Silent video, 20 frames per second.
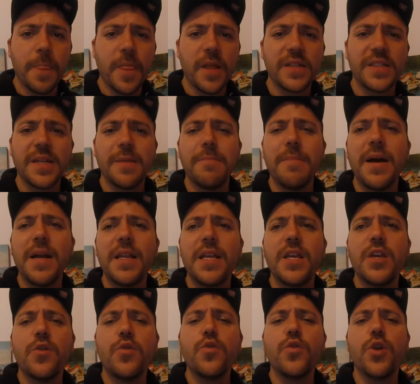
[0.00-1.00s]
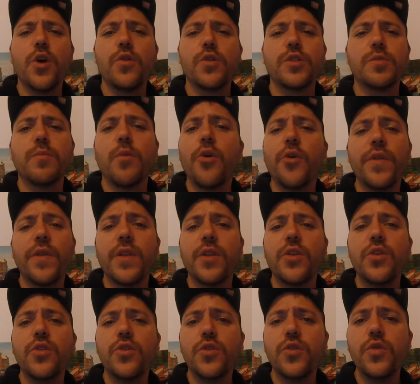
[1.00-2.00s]
Somebody who knows more than
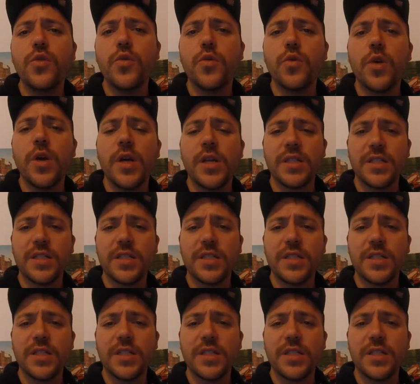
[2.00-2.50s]
you do.